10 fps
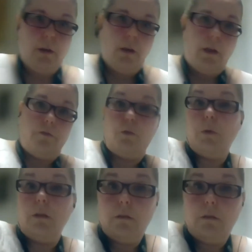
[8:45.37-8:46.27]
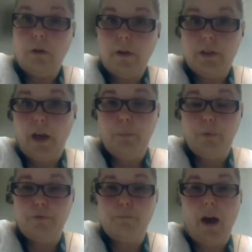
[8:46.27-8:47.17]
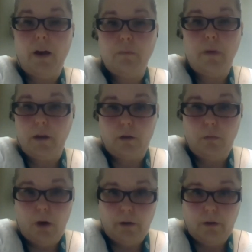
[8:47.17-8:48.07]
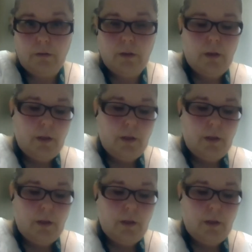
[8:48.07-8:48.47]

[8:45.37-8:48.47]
if you will, or a type of mathematical model